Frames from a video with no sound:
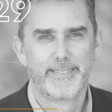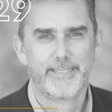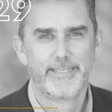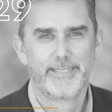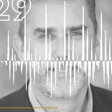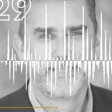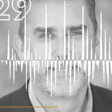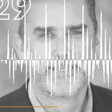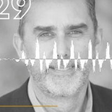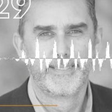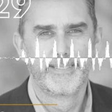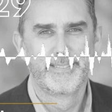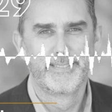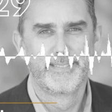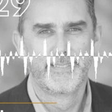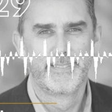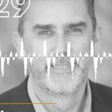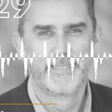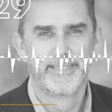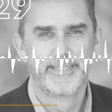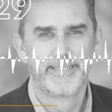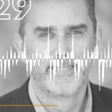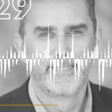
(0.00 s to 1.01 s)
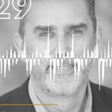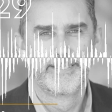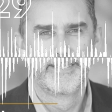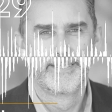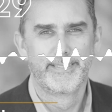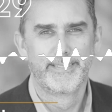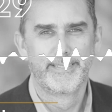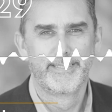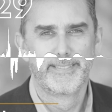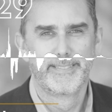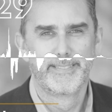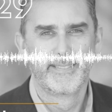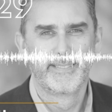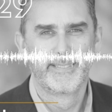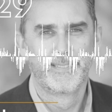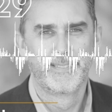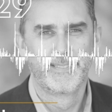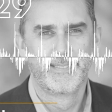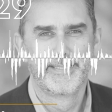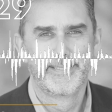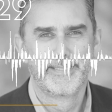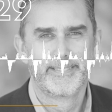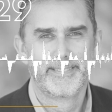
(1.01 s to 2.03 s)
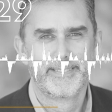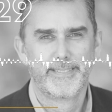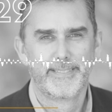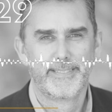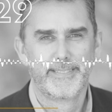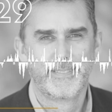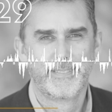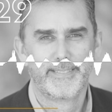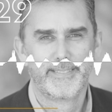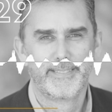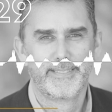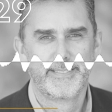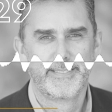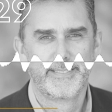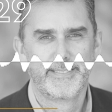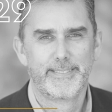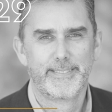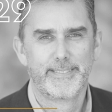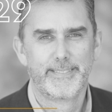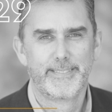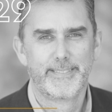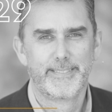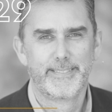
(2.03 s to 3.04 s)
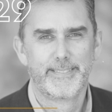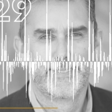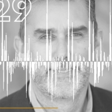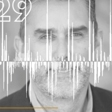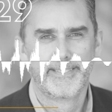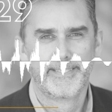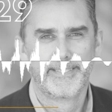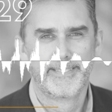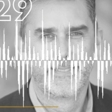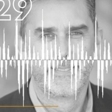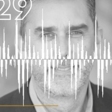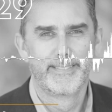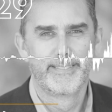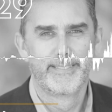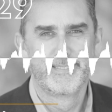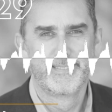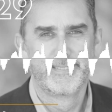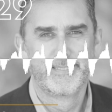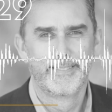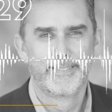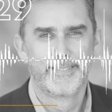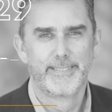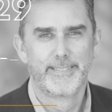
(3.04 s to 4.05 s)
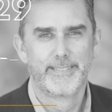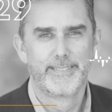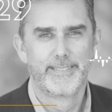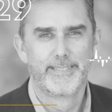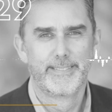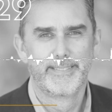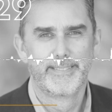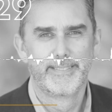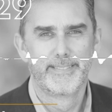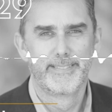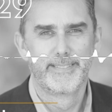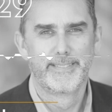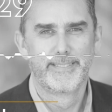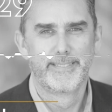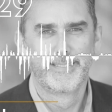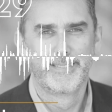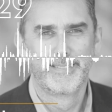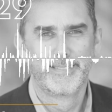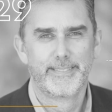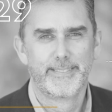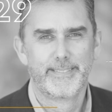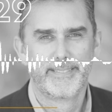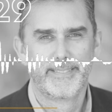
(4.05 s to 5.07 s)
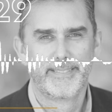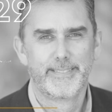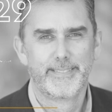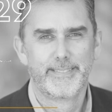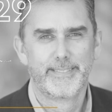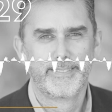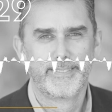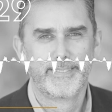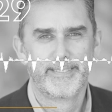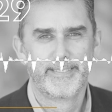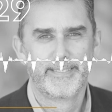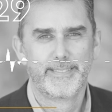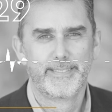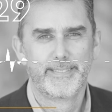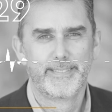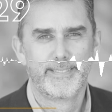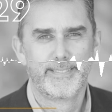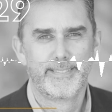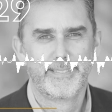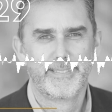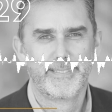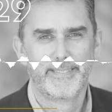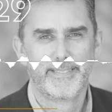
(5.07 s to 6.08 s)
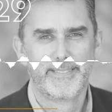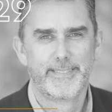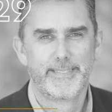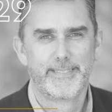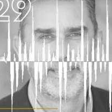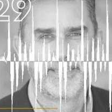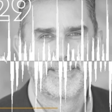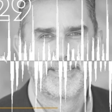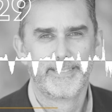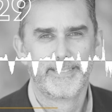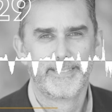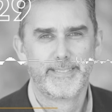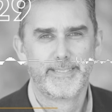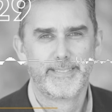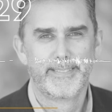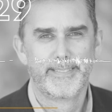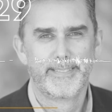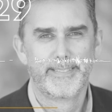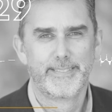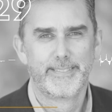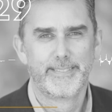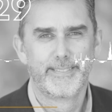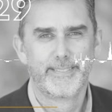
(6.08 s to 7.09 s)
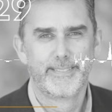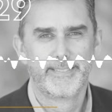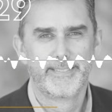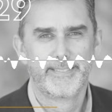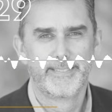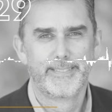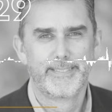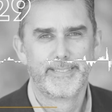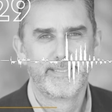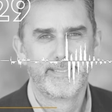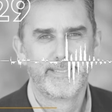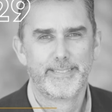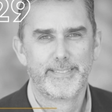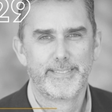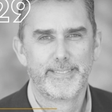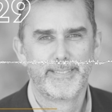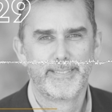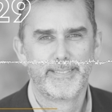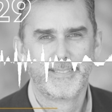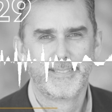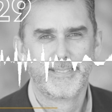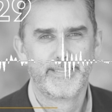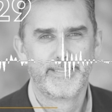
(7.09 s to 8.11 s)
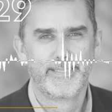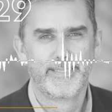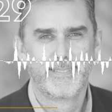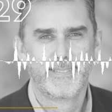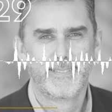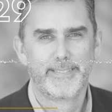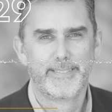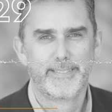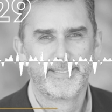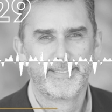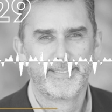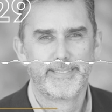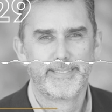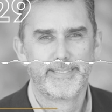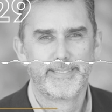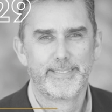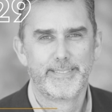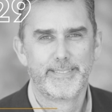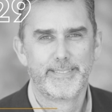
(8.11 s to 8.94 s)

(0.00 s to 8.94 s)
How did you let's say how did you have done that, and what was the learning that you did in that phase of your career?